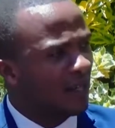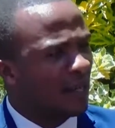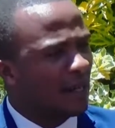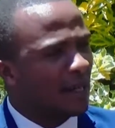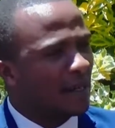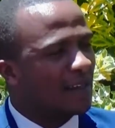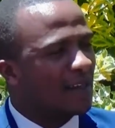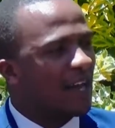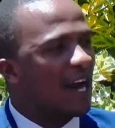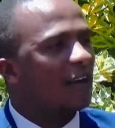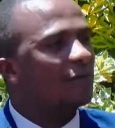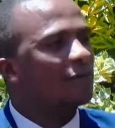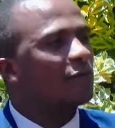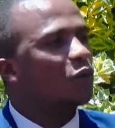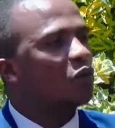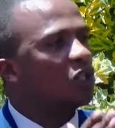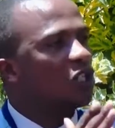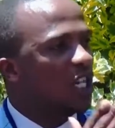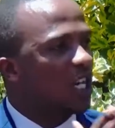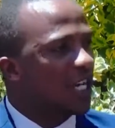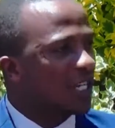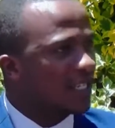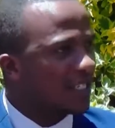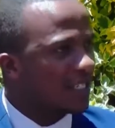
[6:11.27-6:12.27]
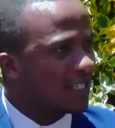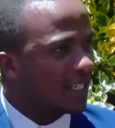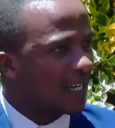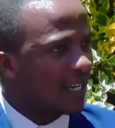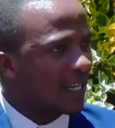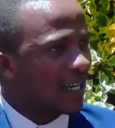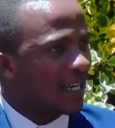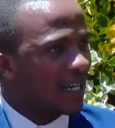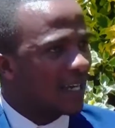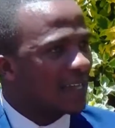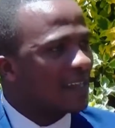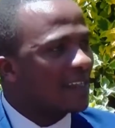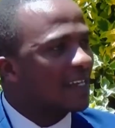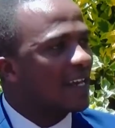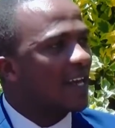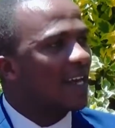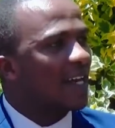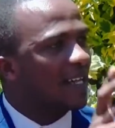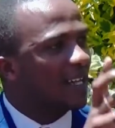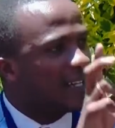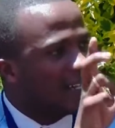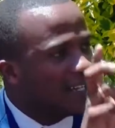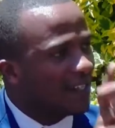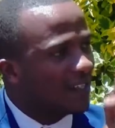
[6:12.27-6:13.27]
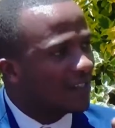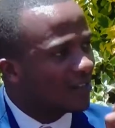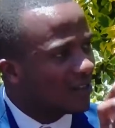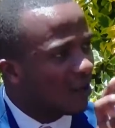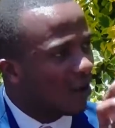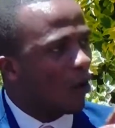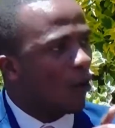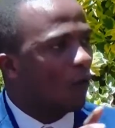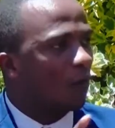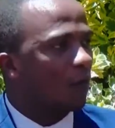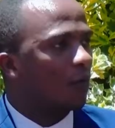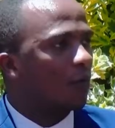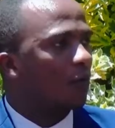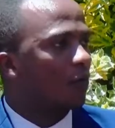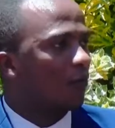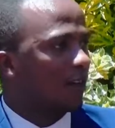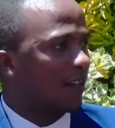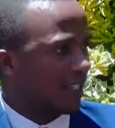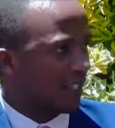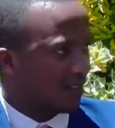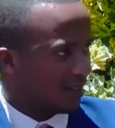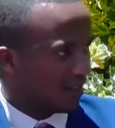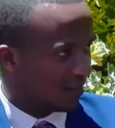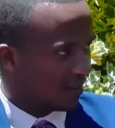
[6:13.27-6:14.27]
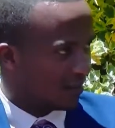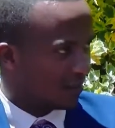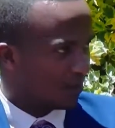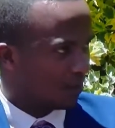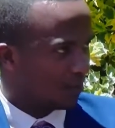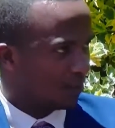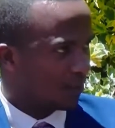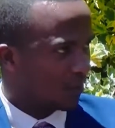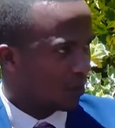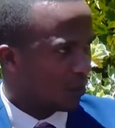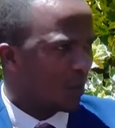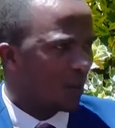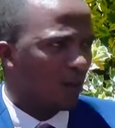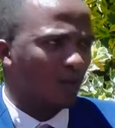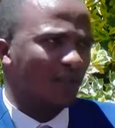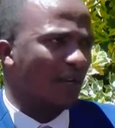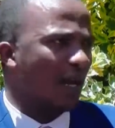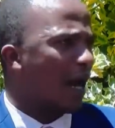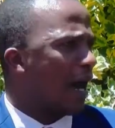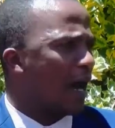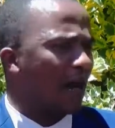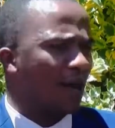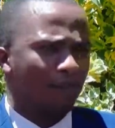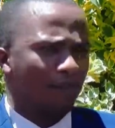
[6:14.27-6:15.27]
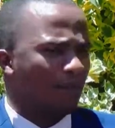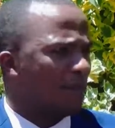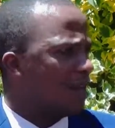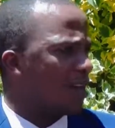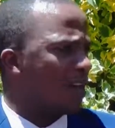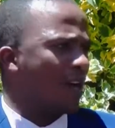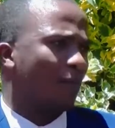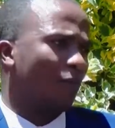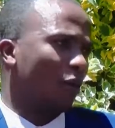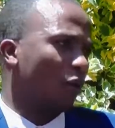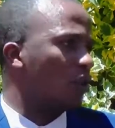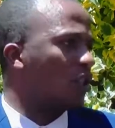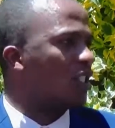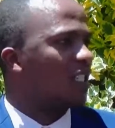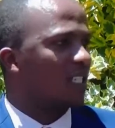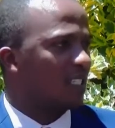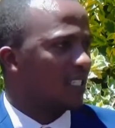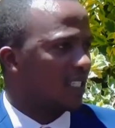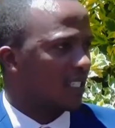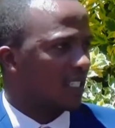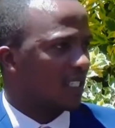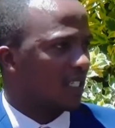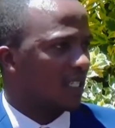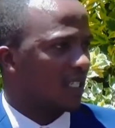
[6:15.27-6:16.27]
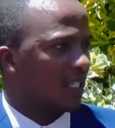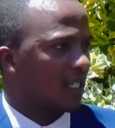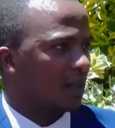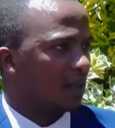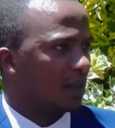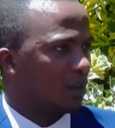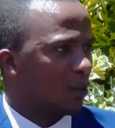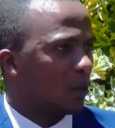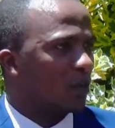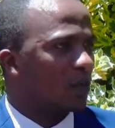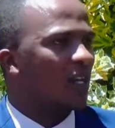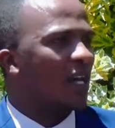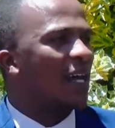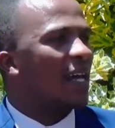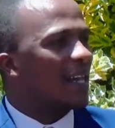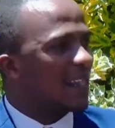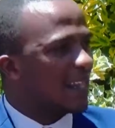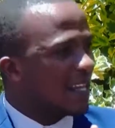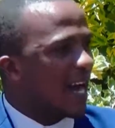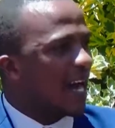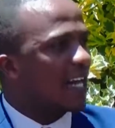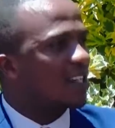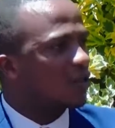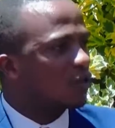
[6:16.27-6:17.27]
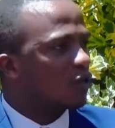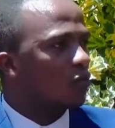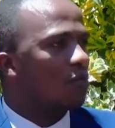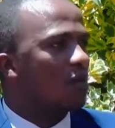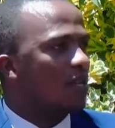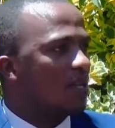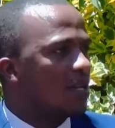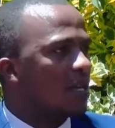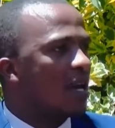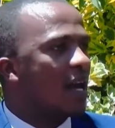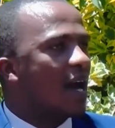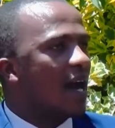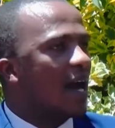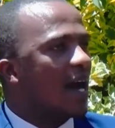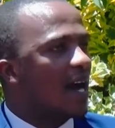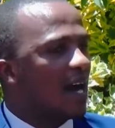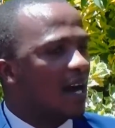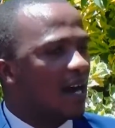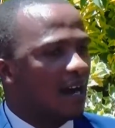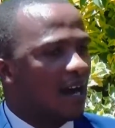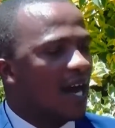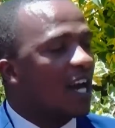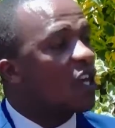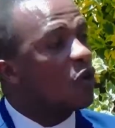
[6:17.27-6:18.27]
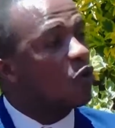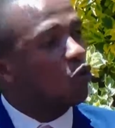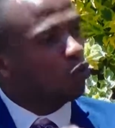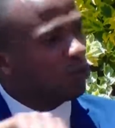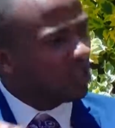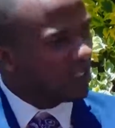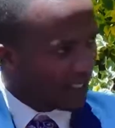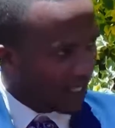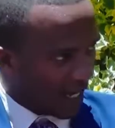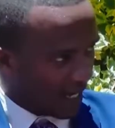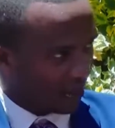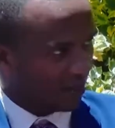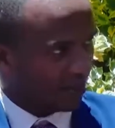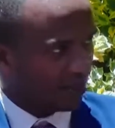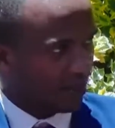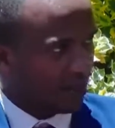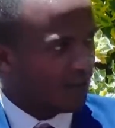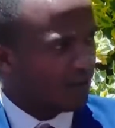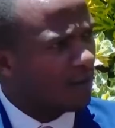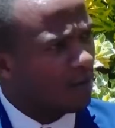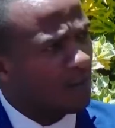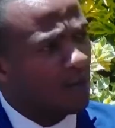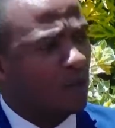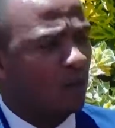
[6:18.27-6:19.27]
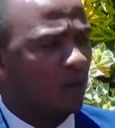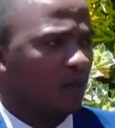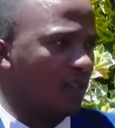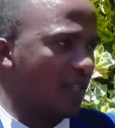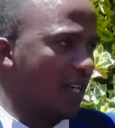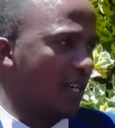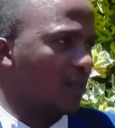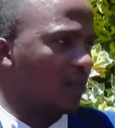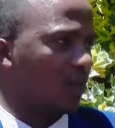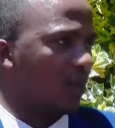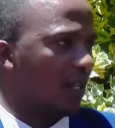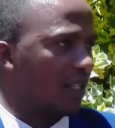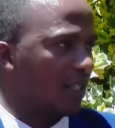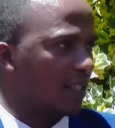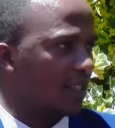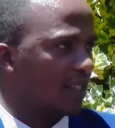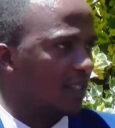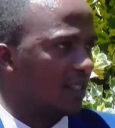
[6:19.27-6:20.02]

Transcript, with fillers: They have to change their list of friends mm -hmm. without being apologetic wow. because there has to be uh, a U-turn, mm -hmm. if I may mm-hmm. use that word.